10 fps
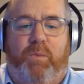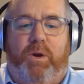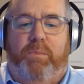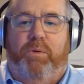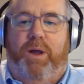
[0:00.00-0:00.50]
and
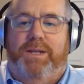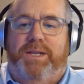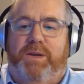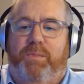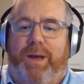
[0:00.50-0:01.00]
we're brought
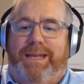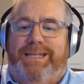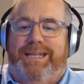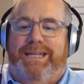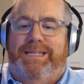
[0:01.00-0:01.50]
to you by
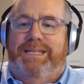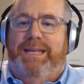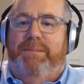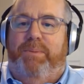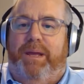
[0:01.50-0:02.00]

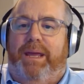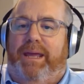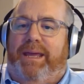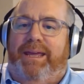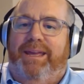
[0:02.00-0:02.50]

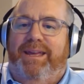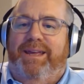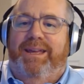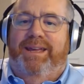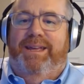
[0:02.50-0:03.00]
TCP.
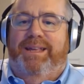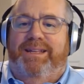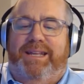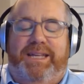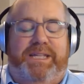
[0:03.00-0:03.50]

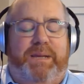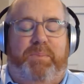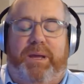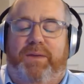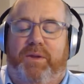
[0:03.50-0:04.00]

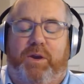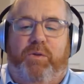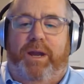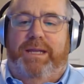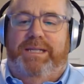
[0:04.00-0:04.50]
TCP, the
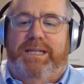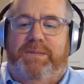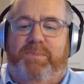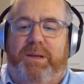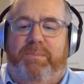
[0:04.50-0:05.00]

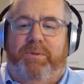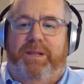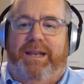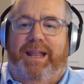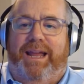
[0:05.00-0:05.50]
craziest
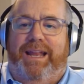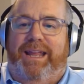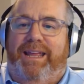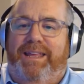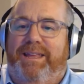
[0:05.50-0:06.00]
people in
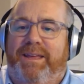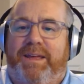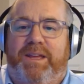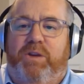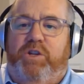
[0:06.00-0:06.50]
lighting.
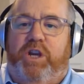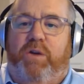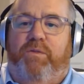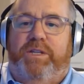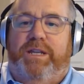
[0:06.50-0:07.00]
You should
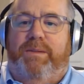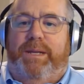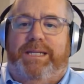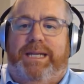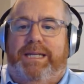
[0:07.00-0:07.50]
go visit them
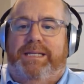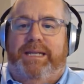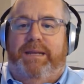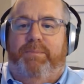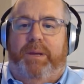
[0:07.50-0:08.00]
at
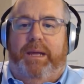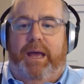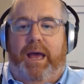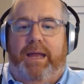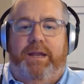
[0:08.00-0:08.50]

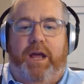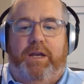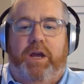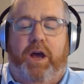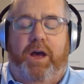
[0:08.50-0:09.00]

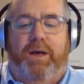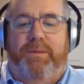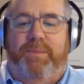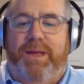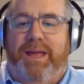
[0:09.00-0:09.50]

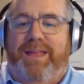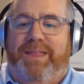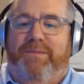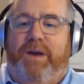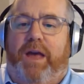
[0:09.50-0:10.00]
tcpi.com.
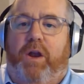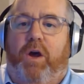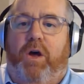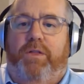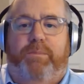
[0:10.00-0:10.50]
They've got
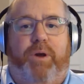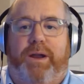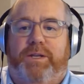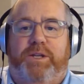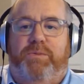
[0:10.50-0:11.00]
all the
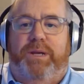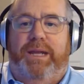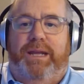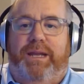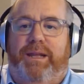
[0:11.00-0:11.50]
products you
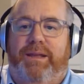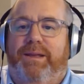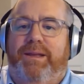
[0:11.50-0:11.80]
need